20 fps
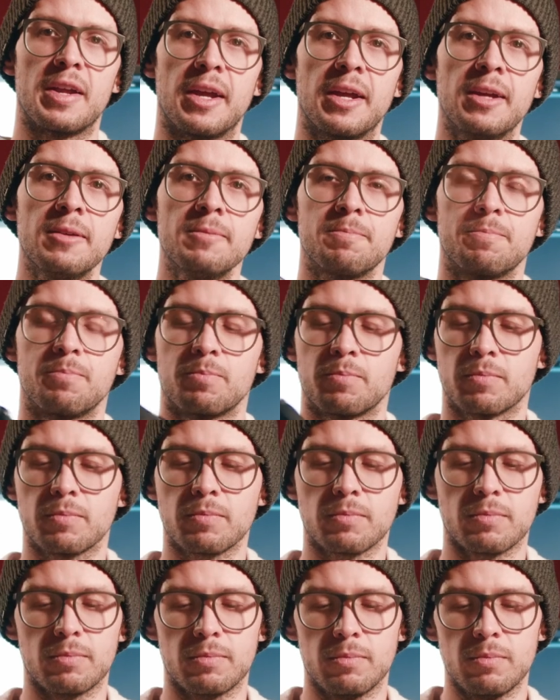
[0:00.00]
here,
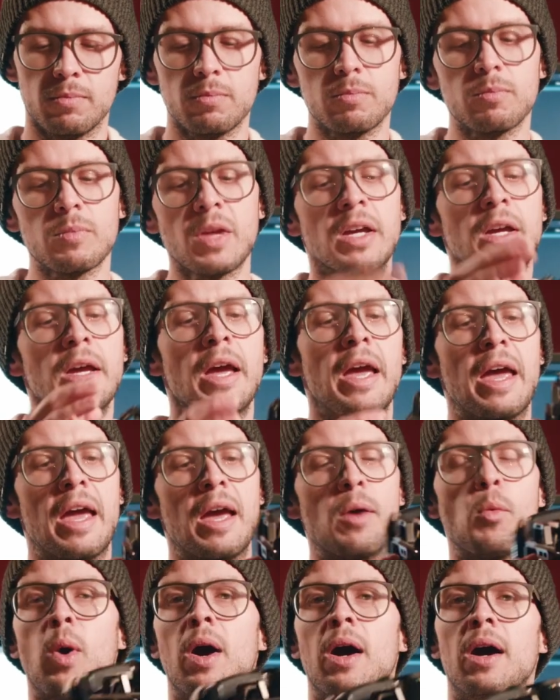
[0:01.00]

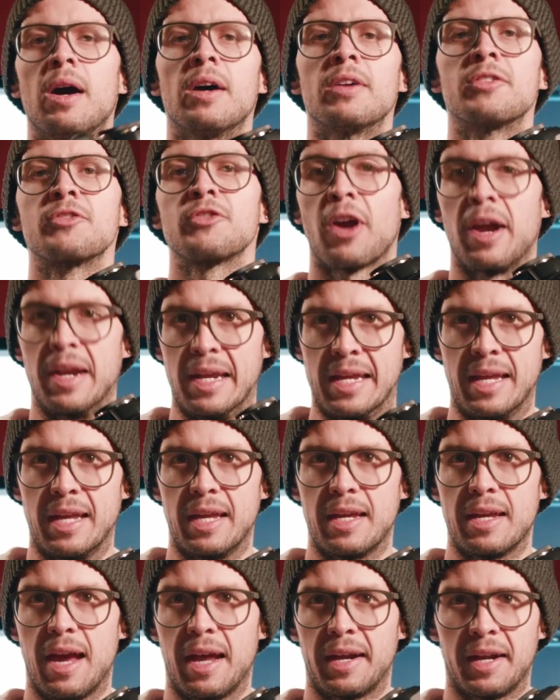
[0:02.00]
and one right
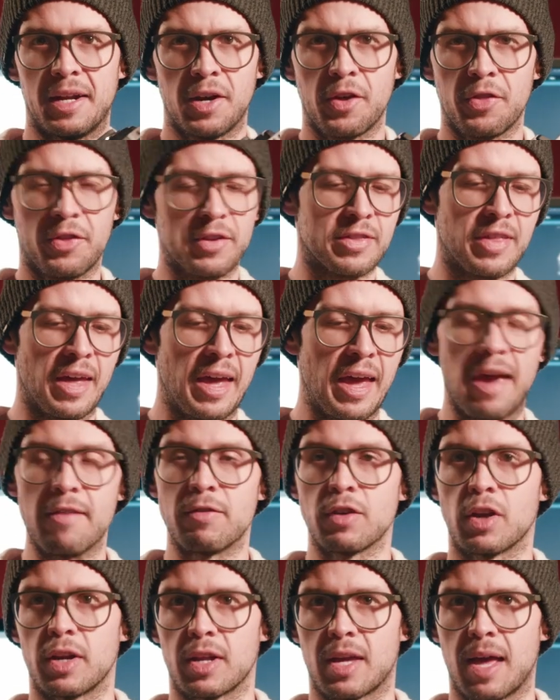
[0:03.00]
here, and I don't think they're
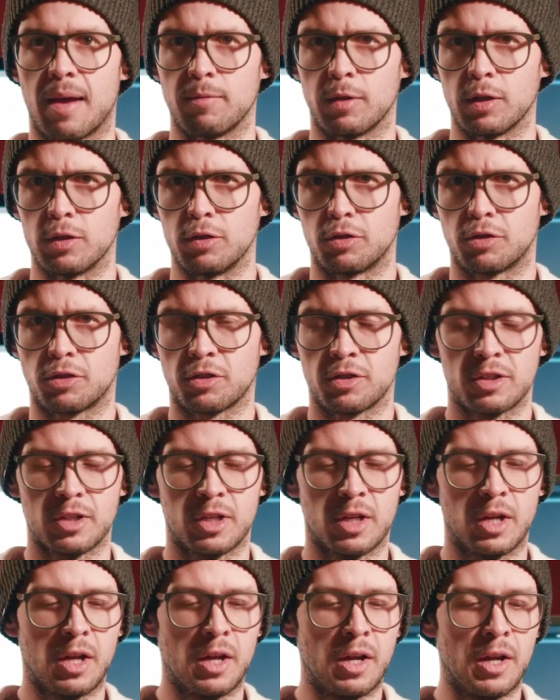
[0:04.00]
ever going to come loose.
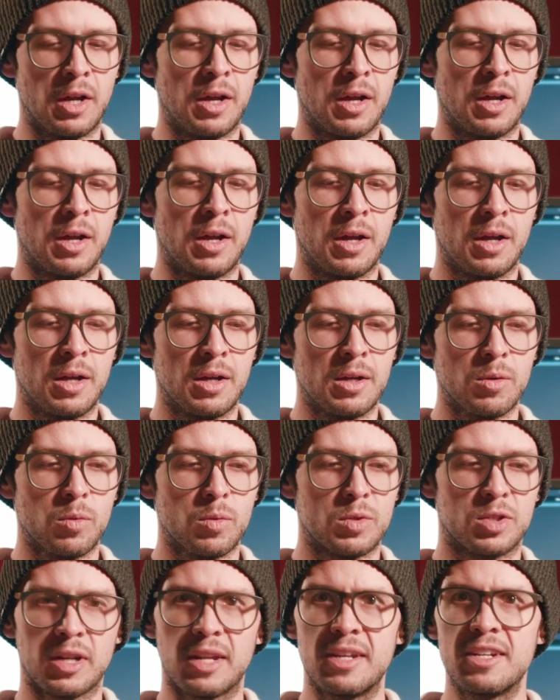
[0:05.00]

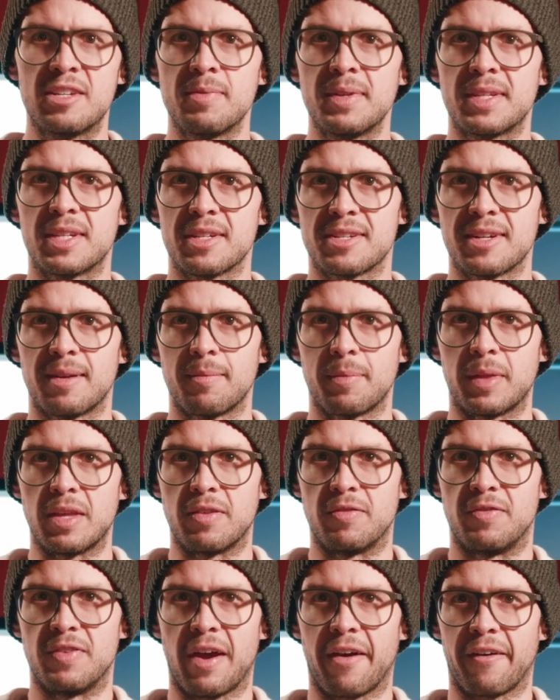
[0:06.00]
Which leads me to something
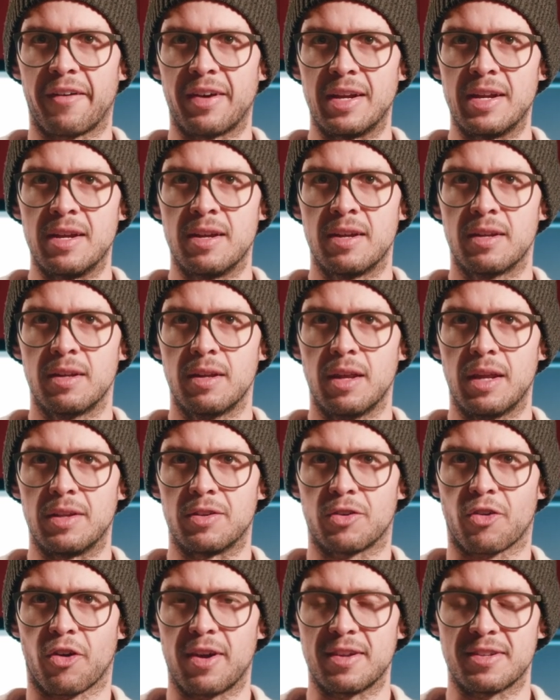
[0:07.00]
very
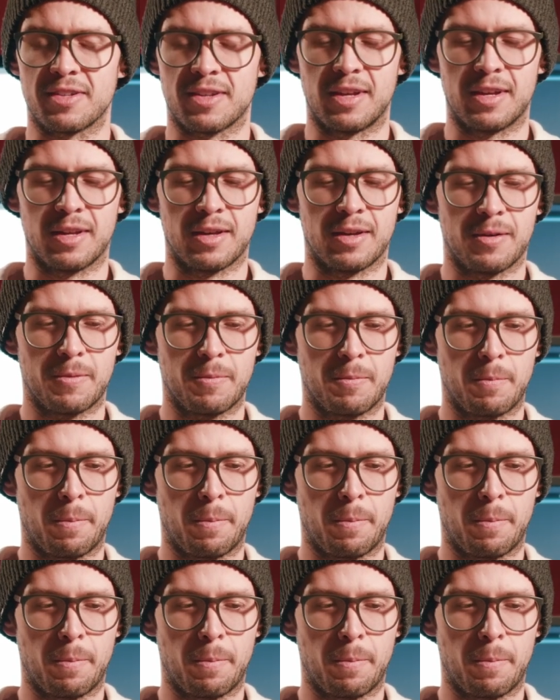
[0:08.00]
interesting.